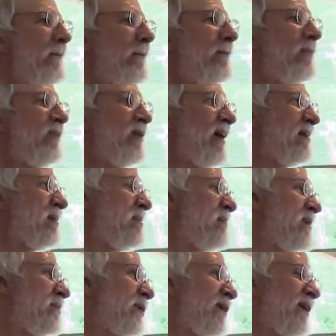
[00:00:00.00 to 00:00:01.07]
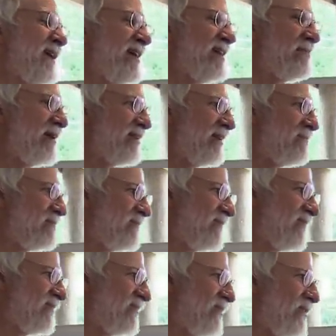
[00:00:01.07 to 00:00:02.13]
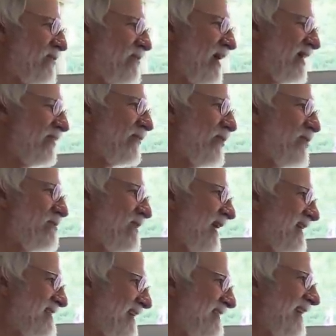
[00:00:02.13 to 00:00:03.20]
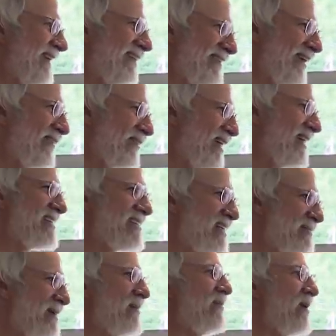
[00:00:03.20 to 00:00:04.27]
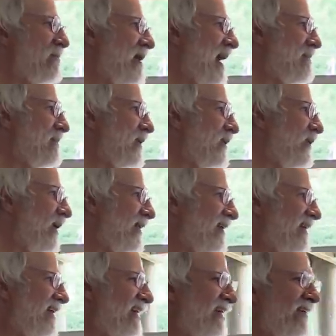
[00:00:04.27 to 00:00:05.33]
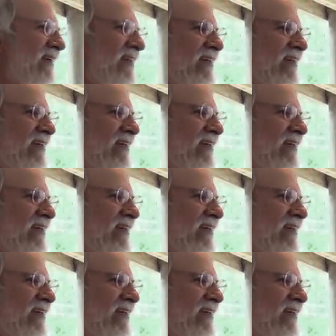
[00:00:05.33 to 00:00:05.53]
how many people are going to eat them at the food banks? I don't think it's going to be a real popular one, you know.